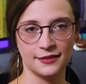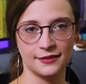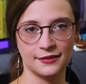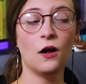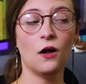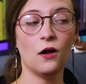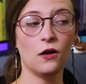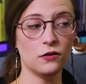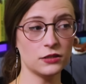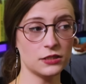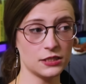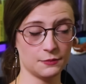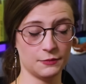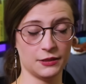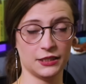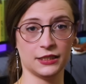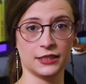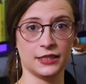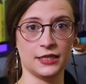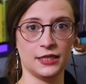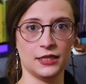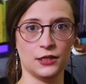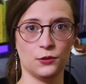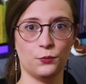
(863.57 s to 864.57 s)

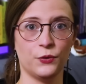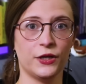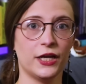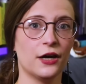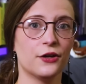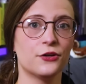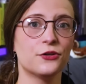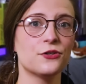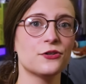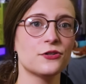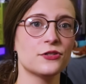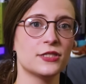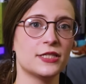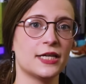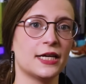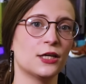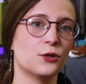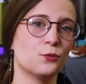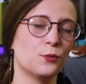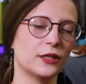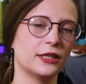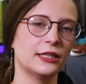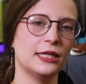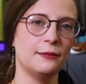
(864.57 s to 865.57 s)
Ultimately, we
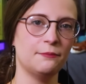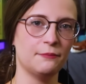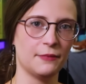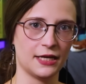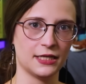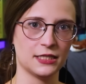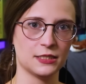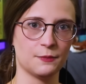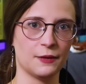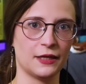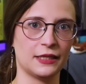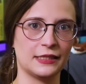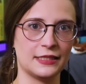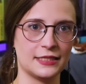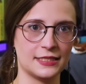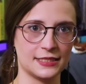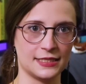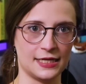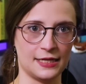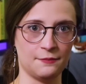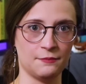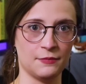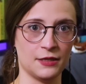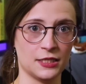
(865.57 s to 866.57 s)
understand what they meant by the
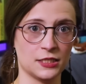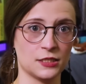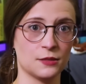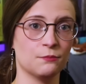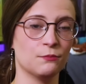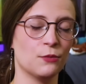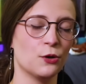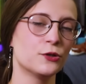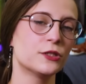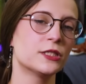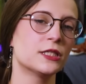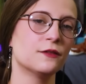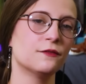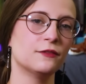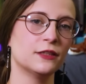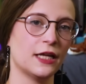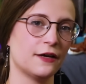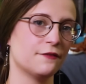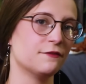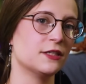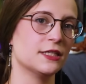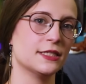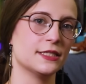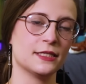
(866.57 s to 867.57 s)
statement, "Most of
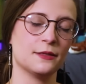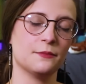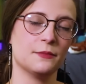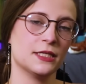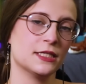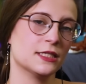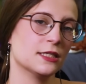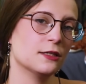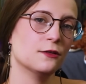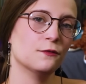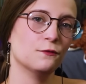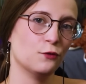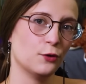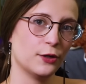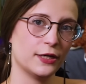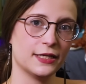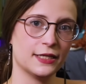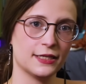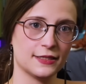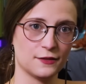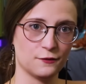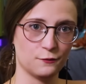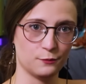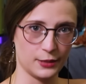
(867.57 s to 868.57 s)
leftism is an
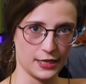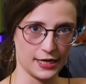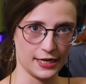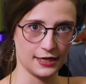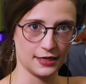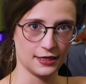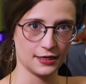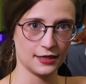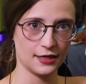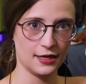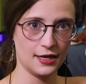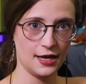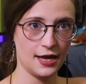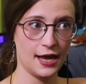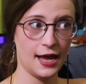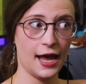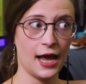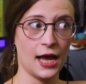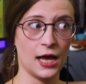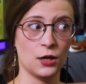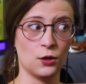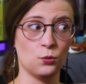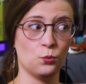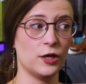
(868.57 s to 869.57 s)
avoidance of pain,"
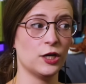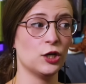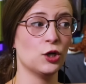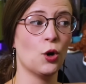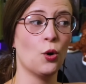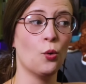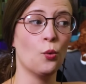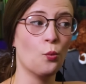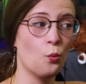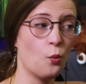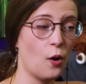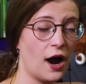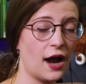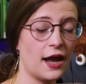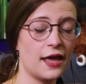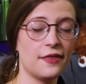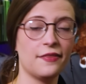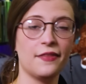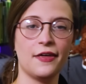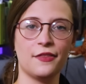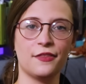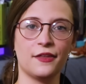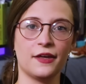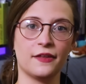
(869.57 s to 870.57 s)
and we know why
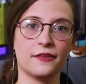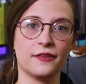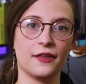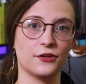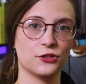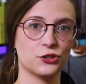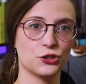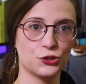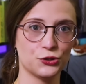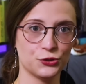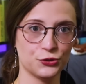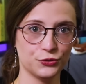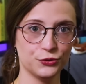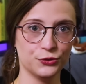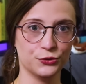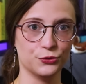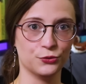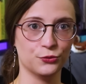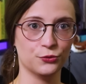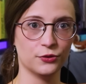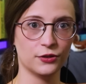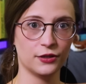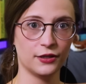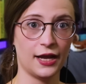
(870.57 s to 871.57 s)
they think that's
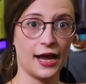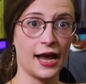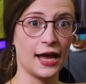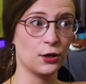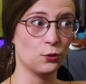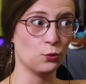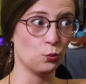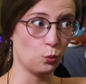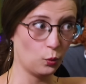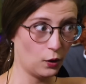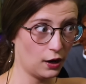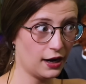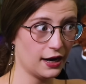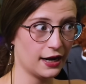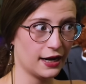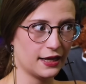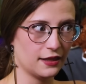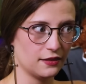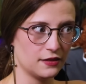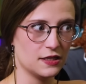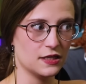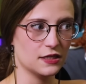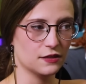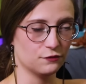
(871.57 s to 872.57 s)
true, and why
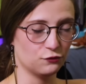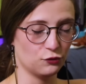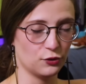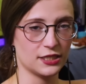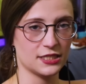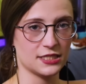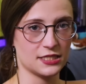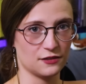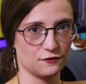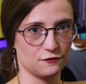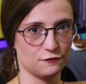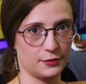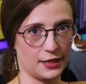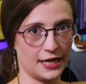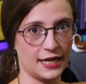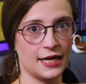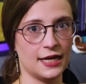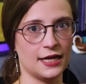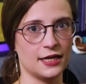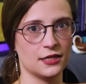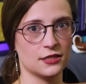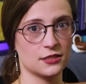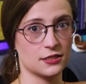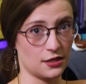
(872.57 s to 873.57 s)
the avoidance of
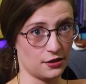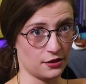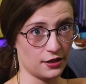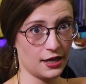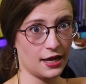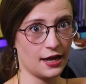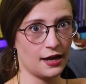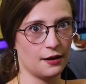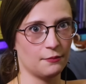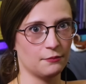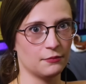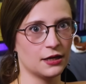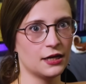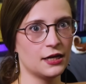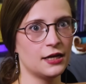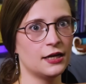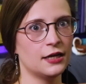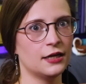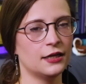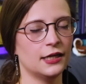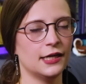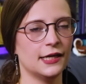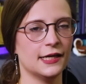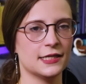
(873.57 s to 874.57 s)
pain, to them,
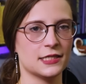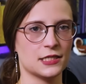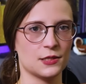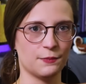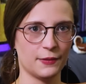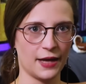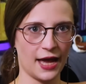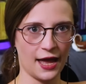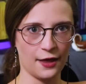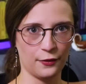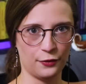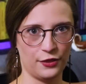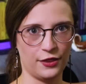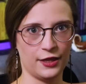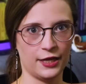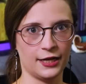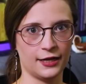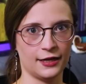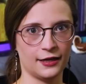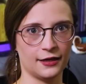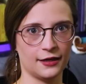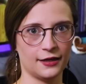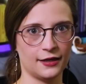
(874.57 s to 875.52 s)
is a bad thing.